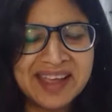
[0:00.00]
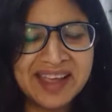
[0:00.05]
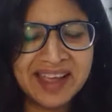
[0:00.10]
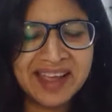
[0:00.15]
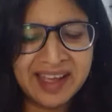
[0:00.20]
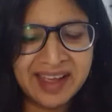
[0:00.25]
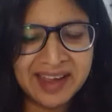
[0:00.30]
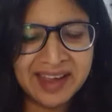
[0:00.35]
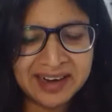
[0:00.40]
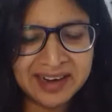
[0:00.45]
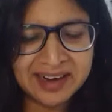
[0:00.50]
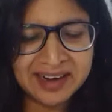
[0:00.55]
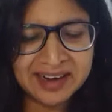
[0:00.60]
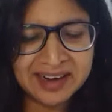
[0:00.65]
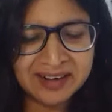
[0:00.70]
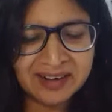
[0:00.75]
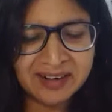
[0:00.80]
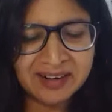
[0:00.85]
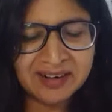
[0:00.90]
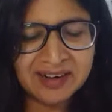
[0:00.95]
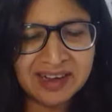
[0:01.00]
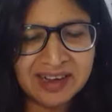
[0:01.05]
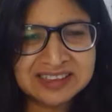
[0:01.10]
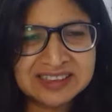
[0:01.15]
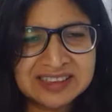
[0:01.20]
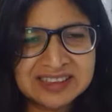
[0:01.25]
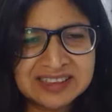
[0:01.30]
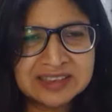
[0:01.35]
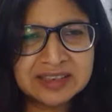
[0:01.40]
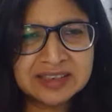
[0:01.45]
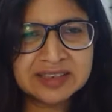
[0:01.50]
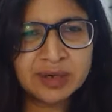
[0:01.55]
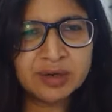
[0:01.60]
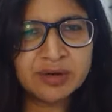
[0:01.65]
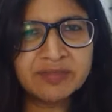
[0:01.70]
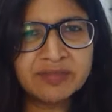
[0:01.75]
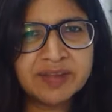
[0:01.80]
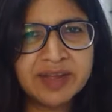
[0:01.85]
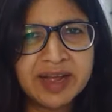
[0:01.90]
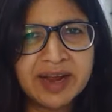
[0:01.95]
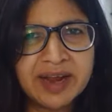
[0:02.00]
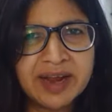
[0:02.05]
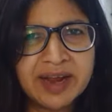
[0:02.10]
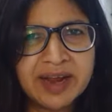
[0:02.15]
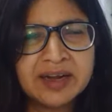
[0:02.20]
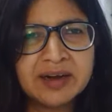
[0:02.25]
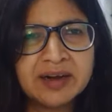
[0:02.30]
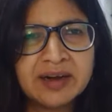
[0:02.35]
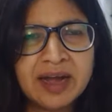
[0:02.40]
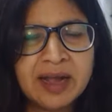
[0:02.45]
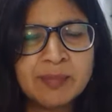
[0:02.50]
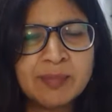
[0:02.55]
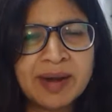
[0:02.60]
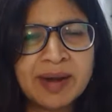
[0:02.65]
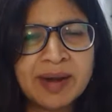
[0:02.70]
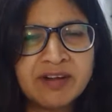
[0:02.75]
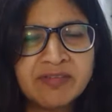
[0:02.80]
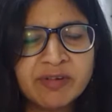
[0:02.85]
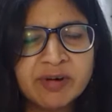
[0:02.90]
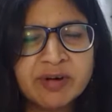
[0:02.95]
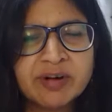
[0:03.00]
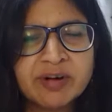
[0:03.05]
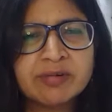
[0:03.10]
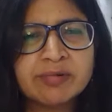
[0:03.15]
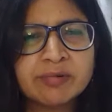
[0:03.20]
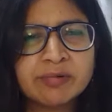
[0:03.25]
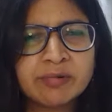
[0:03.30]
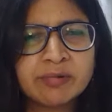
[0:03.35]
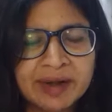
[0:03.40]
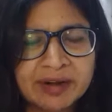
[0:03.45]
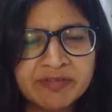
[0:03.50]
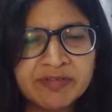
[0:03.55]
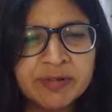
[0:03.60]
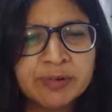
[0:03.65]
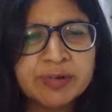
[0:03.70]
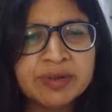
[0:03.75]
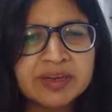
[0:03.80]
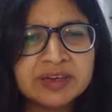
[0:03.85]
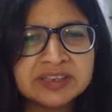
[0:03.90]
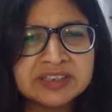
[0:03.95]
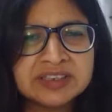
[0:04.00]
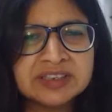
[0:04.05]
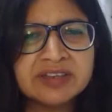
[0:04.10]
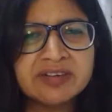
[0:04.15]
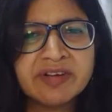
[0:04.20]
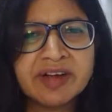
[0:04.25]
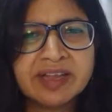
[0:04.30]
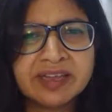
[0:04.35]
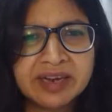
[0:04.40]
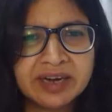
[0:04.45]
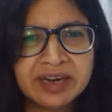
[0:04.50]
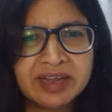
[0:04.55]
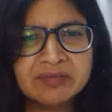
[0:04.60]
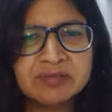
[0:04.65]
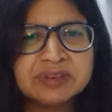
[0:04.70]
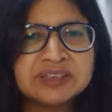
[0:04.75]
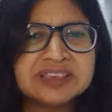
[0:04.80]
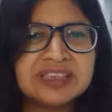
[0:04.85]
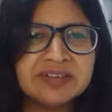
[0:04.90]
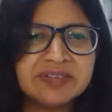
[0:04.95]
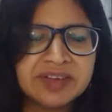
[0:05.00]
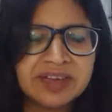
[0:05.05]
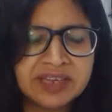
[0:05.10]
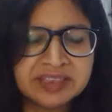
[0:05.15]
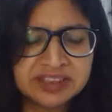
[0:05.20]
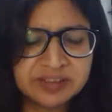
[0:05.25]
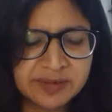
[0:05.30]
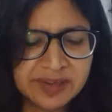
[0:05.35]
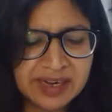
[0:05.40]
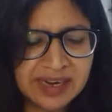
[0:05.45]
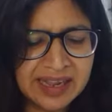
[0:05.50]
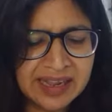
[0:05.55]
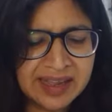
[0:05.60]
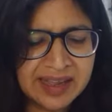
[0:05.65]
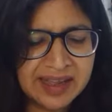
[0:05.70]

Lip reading: And as a result of that, I planned for quite a few years in the while that I was saving as well.